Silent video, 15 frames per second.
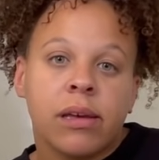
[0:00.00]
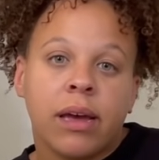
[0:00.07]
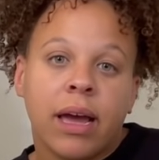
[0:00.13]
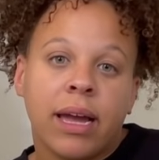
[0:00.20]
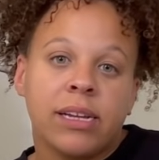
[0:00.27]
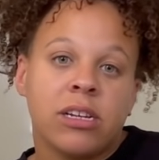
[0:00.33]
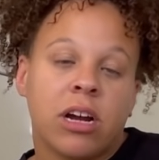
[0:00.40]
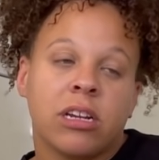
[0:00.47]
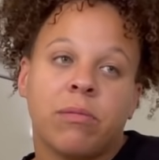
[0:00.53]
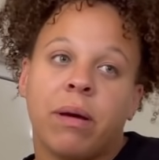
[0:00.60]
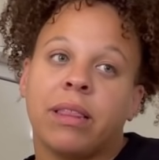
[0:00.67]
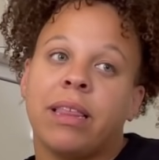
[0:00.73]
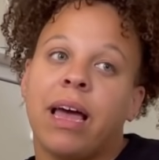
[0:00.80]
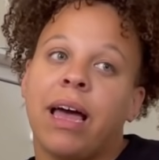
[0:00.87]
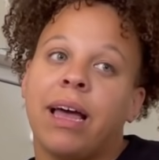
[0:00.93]
I talked
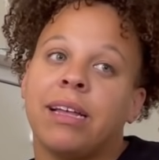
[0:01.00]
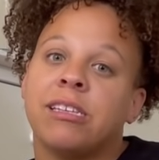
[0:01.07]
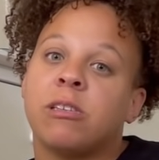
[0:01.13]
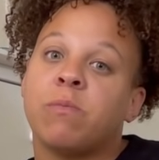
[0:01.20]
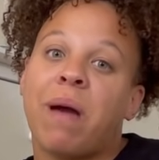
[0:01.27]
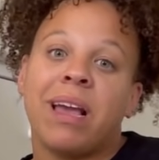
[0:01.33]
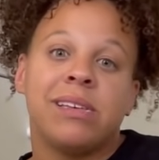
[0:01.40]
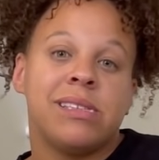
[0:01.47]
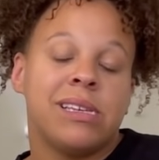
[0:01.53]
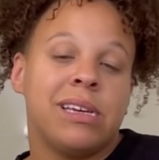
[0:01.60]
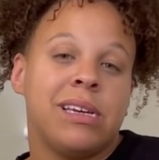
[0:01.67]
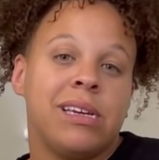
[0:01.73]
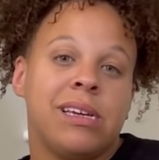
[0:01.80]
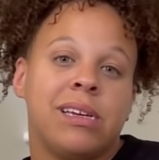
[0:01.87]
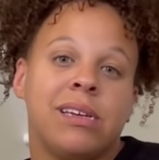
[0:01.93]
about that.
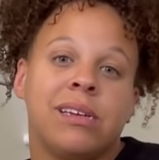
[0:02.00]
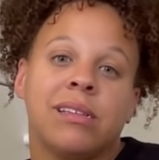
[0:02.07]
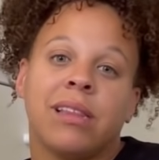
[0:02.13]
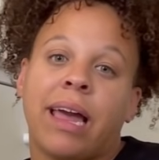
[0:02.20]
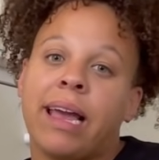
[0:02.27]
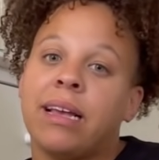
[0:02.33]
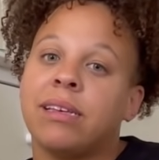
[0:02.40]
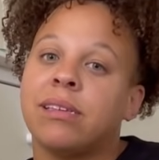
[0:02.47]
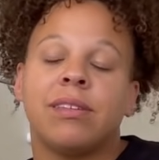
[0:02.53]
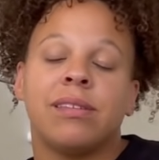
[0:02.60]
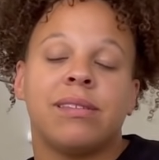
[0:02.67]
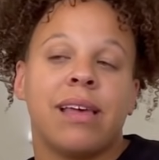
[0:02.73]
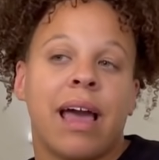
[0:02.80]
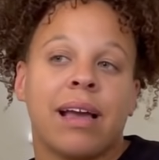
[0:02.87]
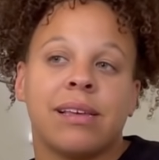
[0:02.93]
Spicy, like
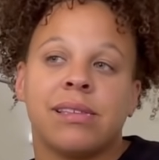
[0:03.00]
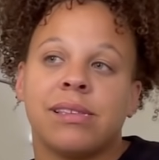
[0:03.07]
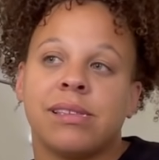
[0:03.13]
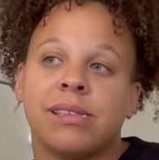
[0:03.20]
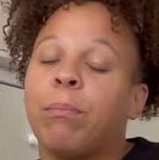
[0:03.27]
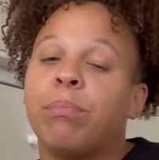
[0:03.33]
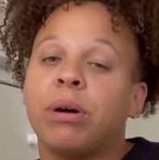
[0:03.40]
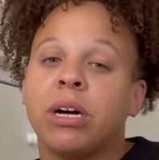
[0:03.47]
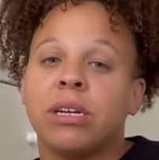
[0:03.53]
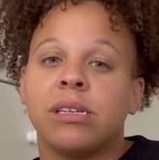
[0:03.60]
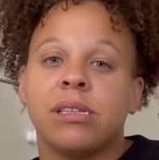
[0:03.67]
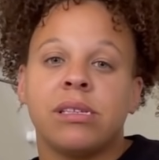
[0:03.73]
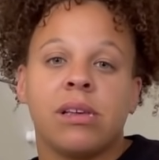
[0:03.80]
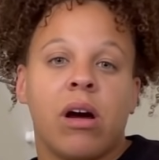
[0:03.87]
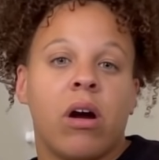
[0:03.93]
sex
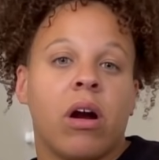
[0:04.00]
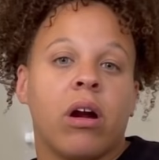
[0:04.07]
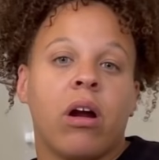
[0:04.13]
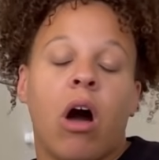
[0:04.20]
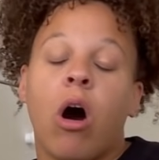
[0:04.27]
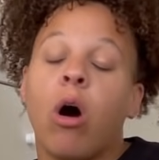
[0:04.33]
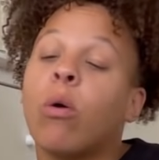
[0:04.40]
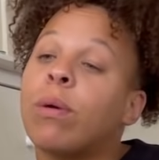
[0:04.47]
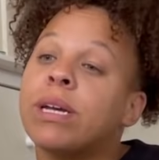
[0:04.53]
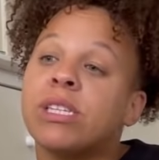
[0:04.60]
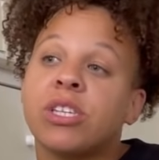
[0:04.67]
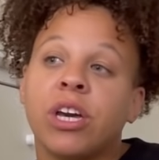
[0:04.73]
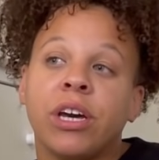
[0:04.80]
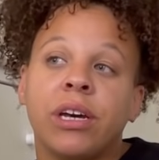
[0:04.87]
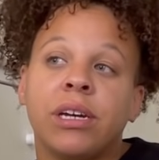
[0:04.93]
books are always
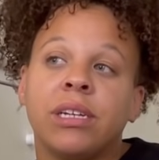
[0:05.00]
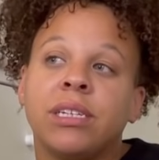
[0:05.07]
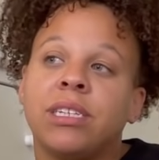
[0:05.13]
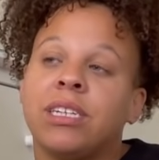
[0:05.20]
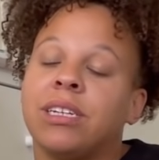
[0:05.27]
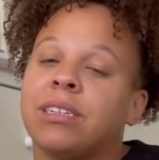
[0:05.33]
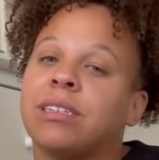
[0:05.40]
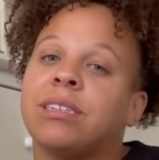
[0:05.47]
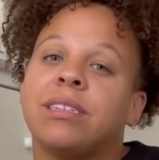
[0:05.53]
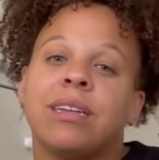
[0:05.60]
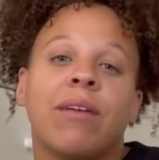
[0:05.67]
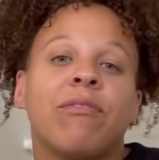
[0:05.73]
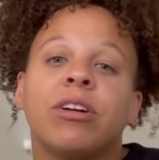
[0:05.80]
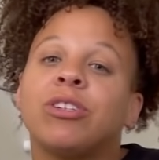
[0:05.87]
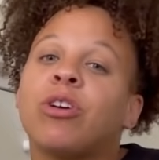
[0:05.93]
good. There's
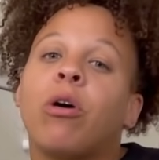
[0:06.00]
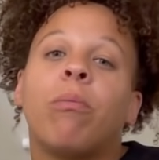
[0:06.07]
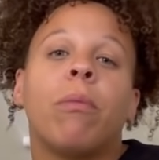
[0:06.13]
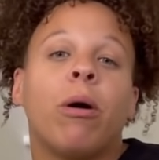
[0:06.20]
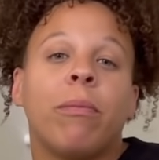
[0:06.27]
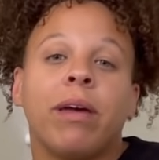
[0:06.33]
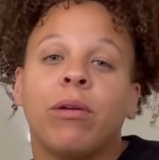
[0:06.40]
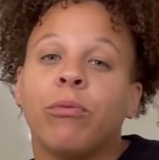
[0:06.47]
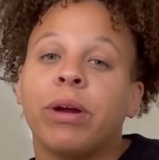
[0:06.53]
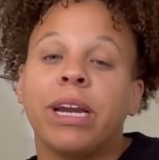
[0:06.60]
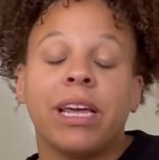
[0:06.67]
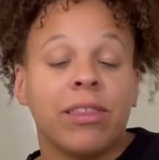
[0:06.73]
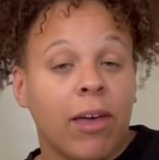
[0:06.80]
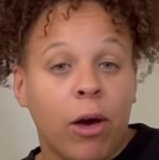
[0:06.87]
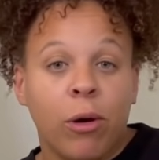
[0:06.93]
never a dull moment
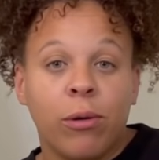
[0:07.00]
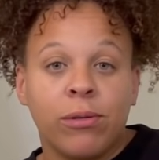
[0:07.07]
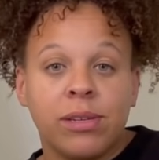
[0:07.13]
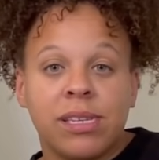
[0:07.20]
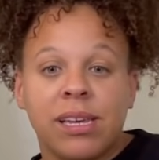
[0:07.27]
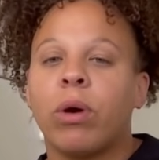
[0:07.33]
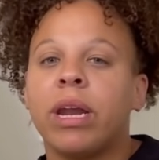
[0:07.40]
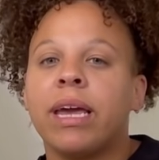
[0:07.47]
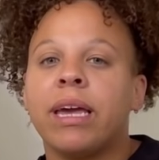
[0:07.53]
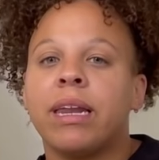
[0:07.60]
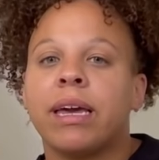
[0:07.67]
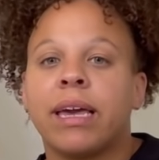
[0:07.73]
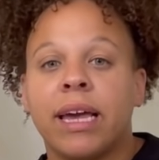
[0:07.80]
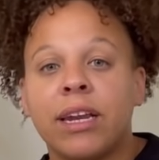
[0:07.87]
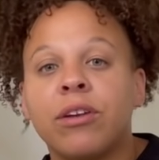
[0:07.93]
reading those. i gonna get
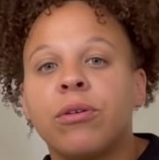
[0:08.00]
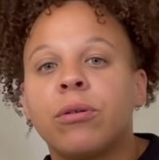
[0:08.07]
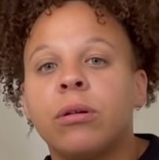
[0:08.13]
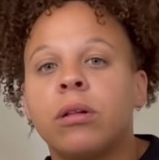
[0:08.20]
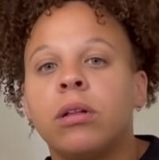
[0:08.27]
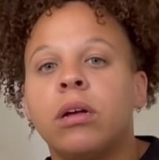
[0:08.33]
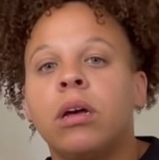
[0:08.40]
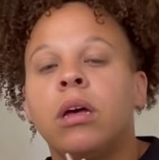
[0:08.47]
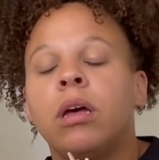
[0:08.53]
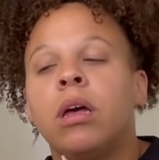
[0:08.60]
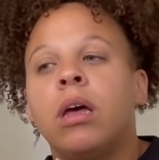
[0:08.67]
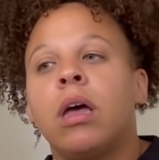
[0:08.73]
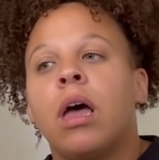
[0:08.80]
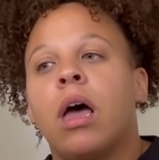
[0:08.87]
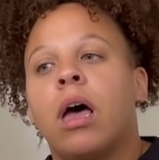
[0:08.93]
a Kindle
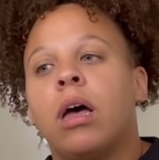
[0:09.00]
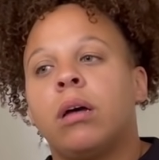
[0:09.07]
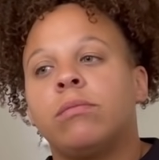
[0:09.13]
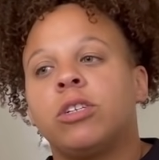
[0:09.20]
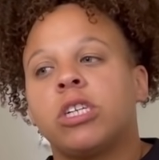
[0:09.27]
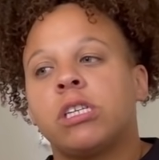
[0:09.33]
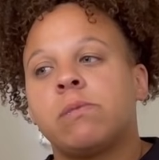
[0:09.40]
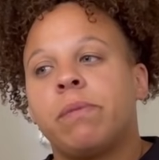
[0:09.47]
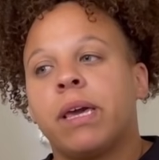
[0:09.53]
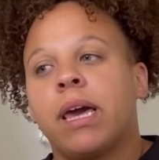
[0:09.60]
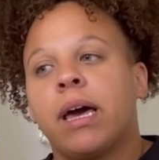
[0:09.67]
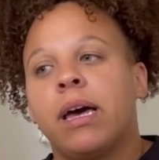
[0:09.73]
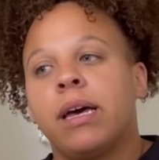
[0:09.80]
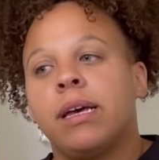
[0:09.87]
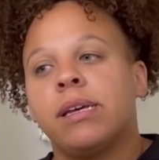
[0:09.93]
um, just
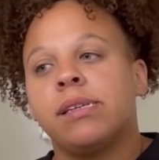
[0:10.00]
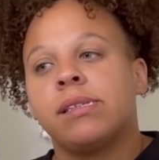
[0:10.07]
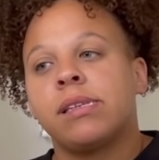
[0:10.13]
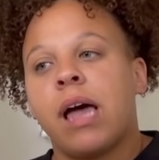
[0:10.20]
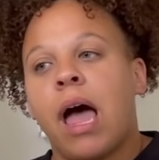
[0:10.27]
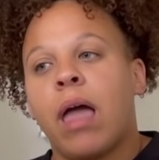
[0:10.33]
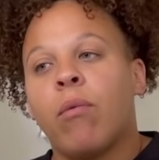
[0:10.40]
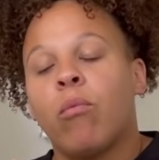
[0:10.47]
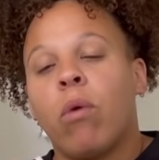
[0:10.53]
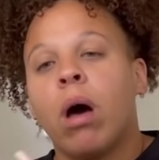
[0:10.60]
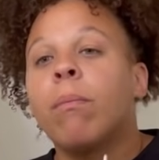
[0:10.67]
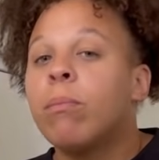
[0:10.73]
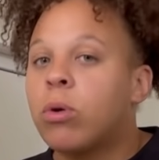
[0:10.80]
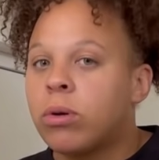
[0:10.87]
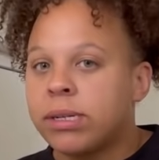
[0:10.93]
because I
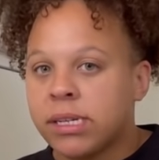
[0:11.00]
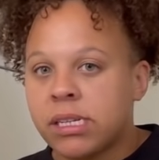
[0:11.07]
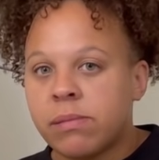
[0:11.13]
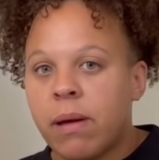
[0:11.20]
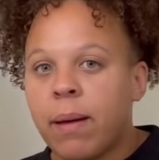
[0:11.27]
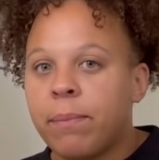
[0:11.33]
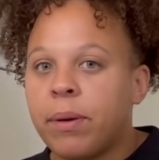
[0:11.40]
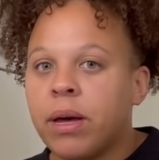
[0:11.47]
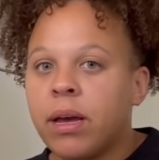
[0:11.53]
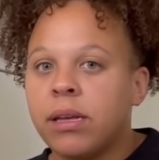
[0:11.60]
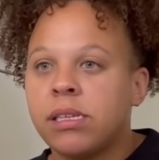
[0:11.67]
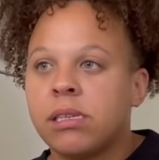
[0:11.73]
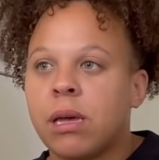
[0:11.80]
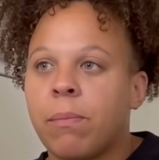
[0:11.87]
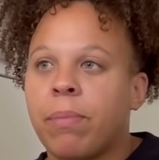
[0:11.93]
want more smut
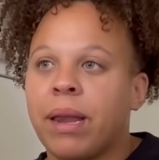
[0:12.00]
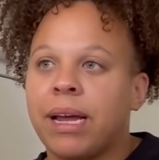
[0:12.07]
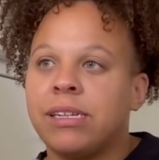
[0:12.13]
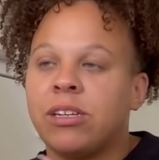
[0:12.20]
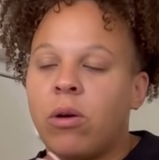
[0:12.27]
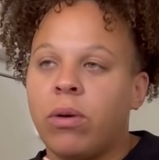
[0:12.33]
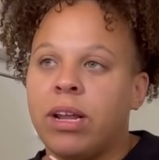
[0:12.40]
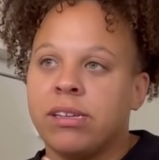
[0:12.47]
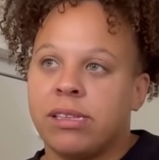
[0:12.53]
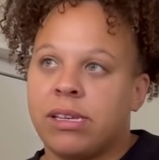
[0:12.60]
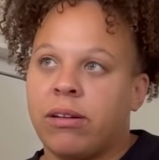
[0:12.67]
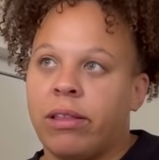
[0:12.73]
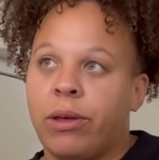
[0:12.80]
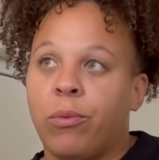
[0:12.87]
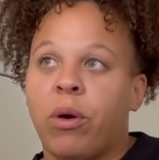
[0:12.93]
books, but I don't
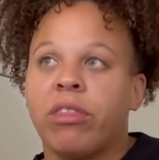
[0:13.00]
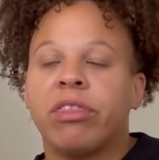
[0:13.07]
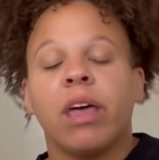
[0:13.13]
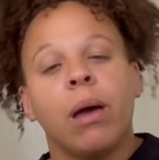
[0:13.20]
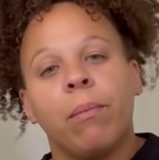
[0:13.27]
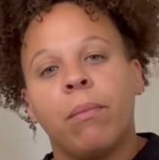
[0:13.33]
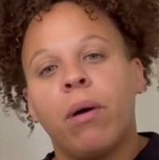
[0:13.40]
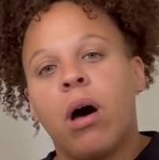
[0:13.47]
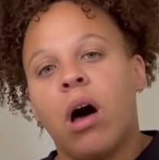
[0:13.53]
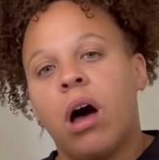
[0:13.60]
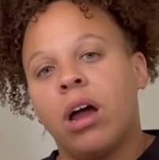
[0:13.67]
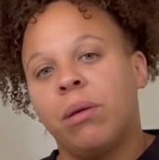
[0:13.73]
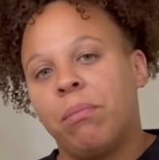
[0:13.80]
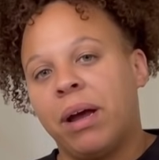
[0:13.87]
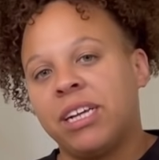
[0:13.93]
necessarily want them
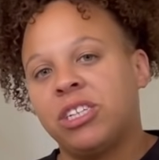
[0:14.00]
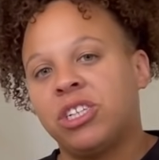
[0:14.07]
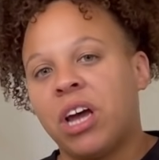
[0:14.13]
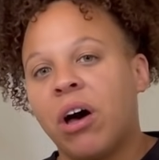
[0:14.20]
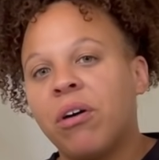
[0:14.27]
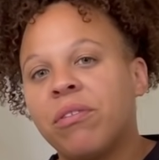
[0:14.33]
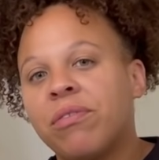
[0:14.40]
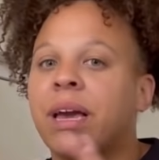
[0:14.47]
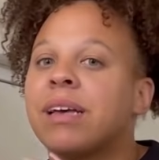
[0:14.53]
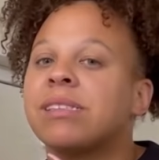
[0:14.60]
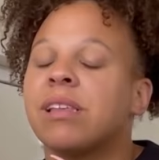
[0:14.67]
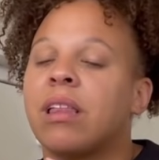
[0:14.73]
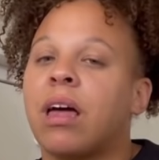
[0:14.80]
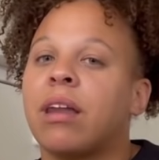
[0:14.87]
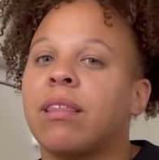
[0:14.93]
on my shelf because
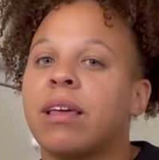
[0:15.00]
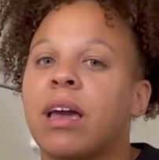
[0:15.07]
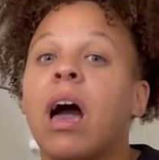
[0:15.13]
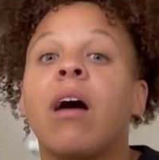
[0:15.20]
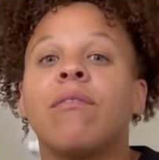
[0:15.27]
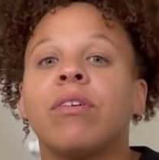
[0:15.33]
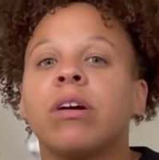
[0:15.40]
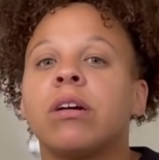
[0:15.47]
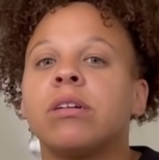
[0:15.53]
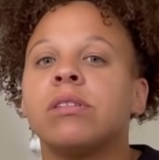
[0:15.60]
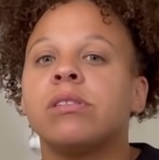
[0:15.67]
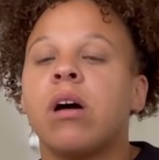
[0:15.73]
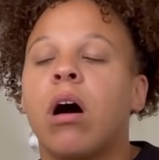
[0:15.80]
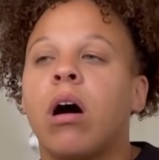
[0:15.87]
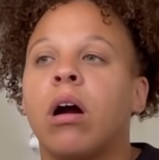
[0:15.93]
a lot of the
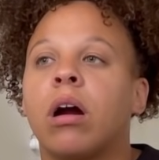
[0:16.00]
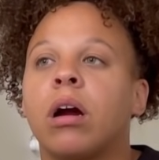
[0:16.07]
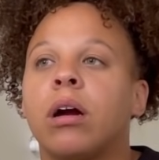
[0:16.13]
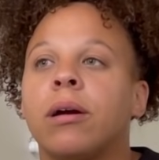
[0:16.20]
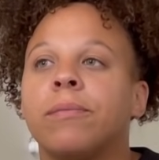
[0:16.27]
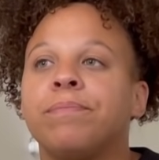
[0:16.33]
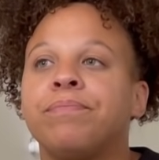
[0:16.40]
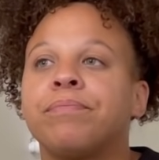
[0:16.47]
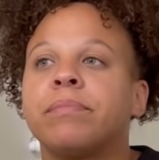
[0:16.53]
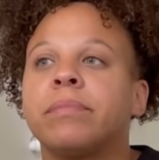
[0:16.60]
covers are